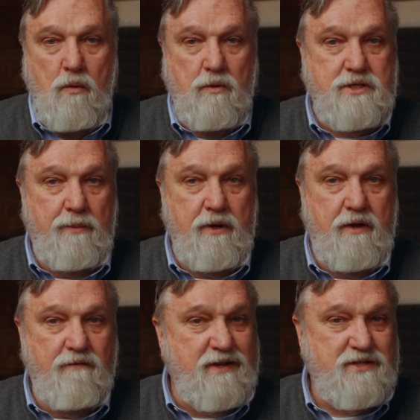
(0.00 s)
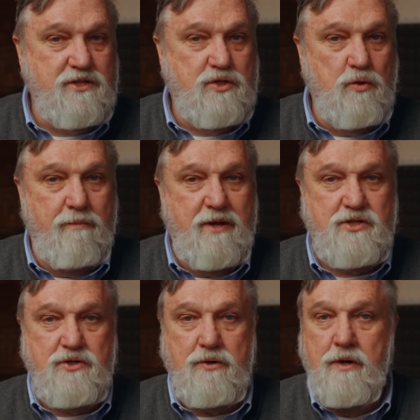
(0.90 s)
When someone confesses to a
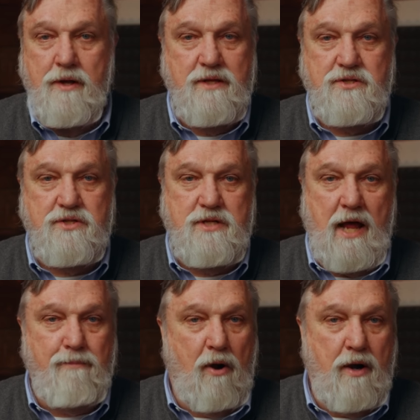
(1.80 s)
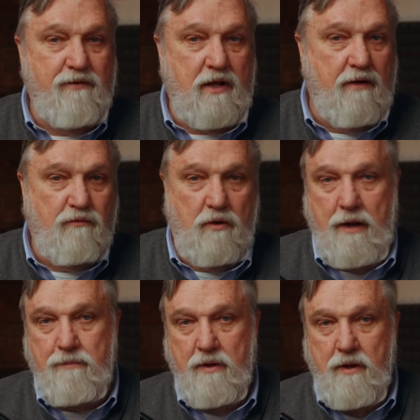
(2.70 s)
minister, this is not part of a
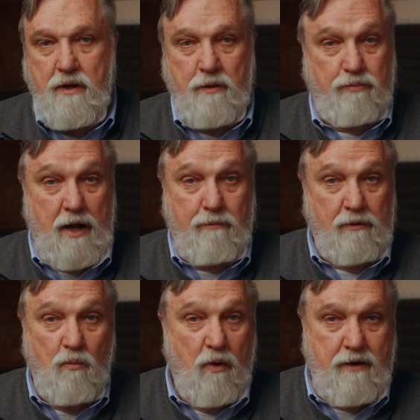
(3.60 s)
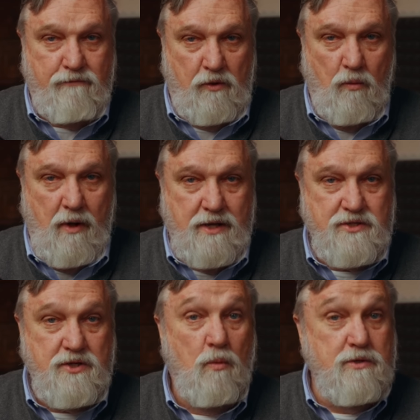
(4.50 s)
cover-up. The problem, whatever it
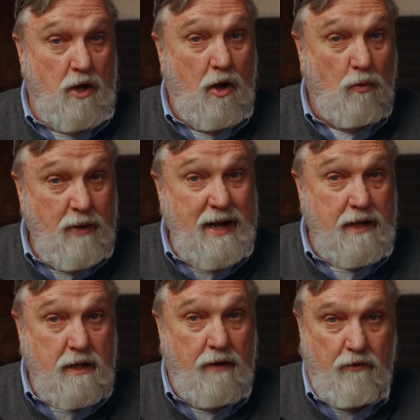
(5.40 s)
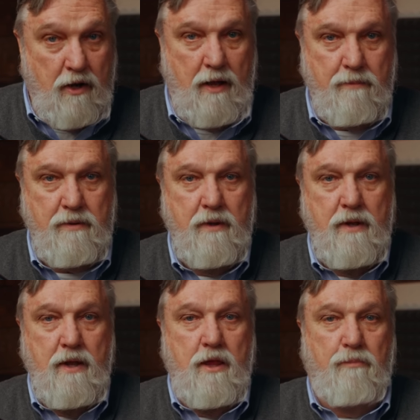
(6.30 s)
was already covered up.
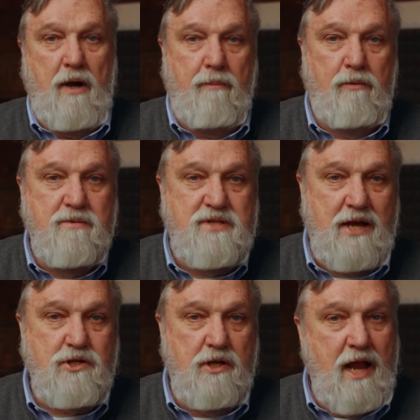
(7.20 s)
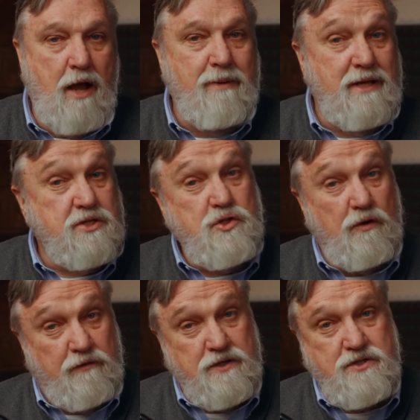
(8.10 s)
The problem is actually now being
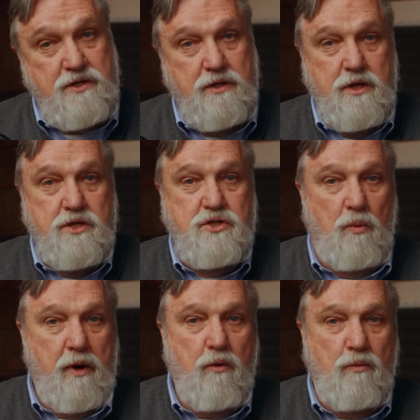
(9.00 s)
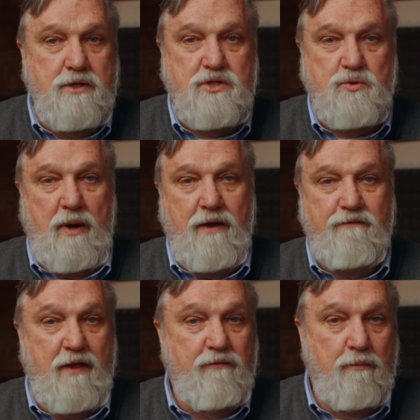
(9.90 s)
surfaced. So one of the reasons why a
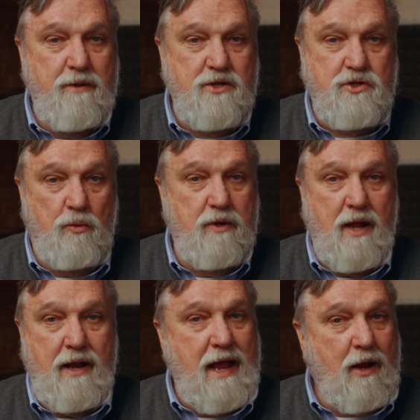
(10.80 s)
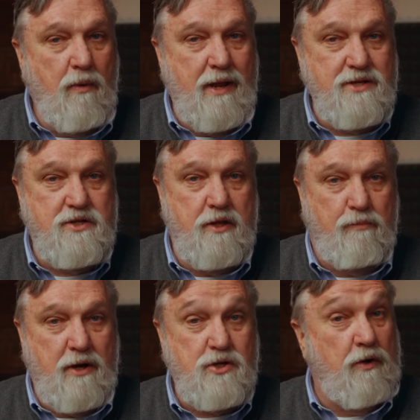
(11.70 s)
faithful minister would not acquiesce to the
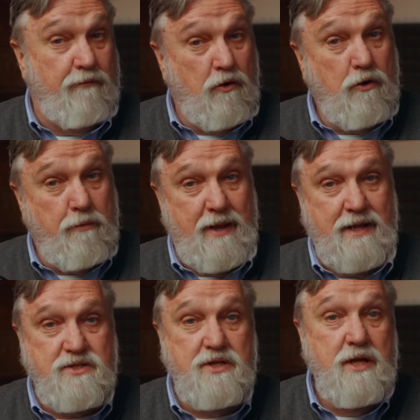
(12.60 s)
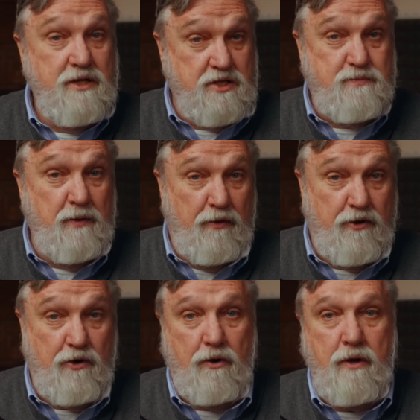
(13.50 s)
pressure of your demands to spill the
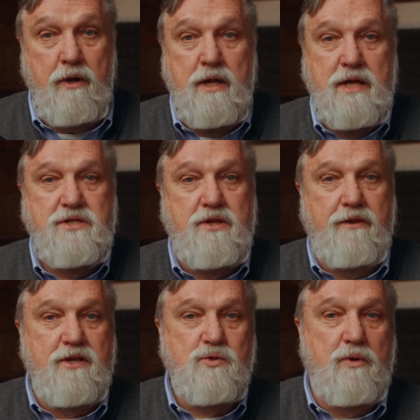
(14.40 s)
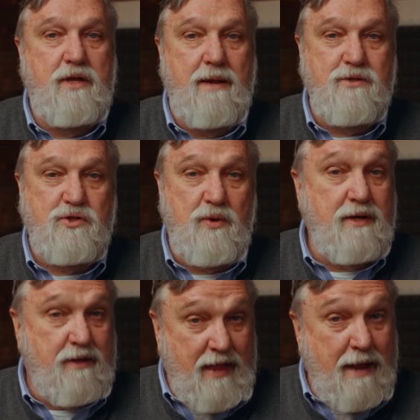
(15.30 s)
dirt is that this would demonstrate
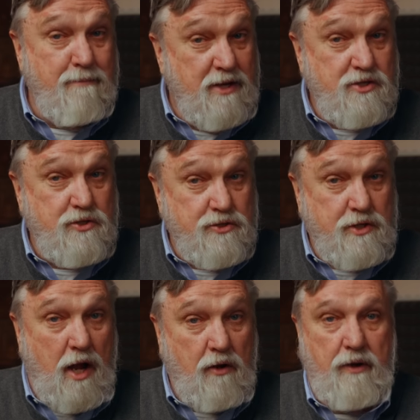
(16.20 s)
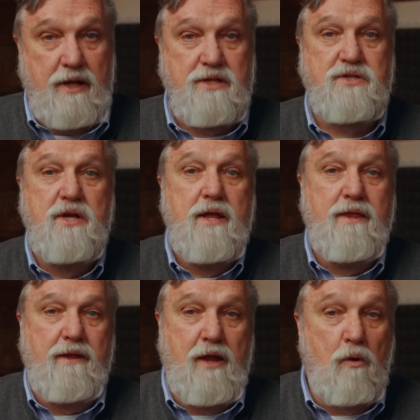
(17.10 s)
to that minister's congregants
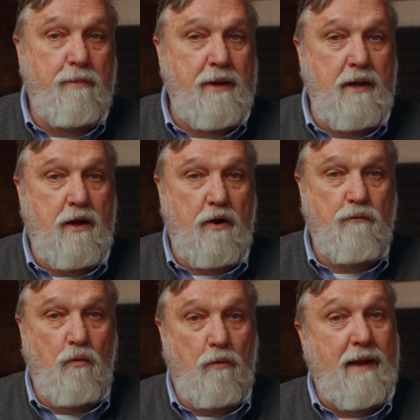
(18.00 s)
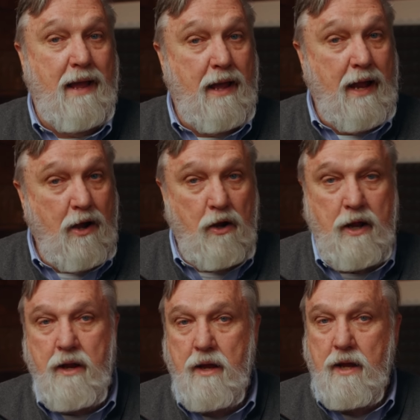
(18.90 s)
that they were being cared for by a
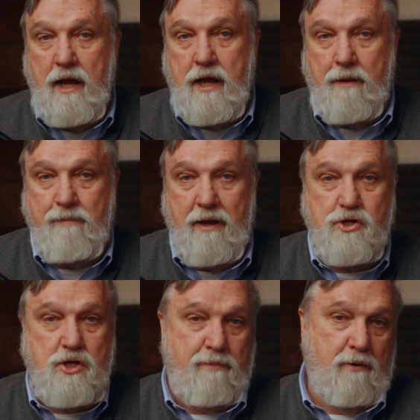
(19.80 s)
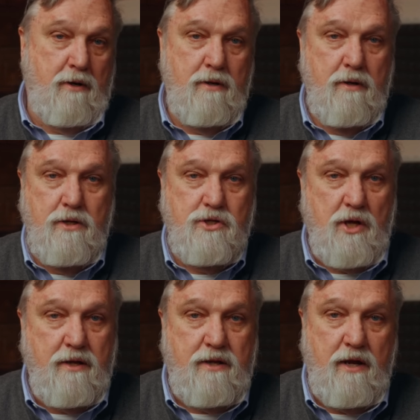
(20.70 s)
hireling and not by a shepherd.
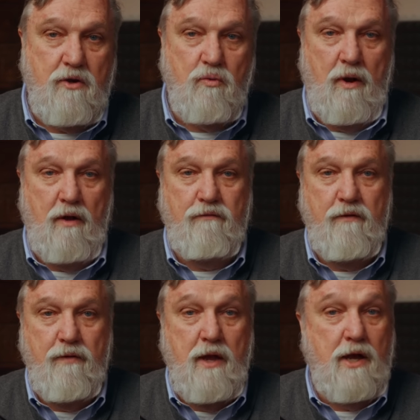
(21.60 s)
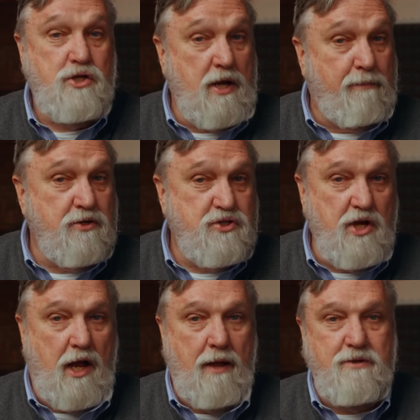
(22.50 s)
John 10:12. A shepherd's
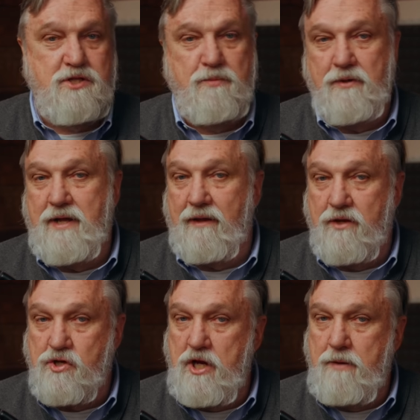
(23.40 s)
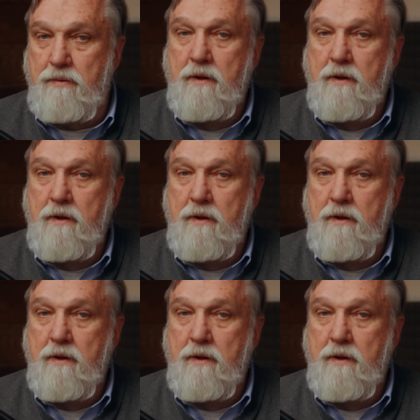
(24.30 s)
job is to protect the sheep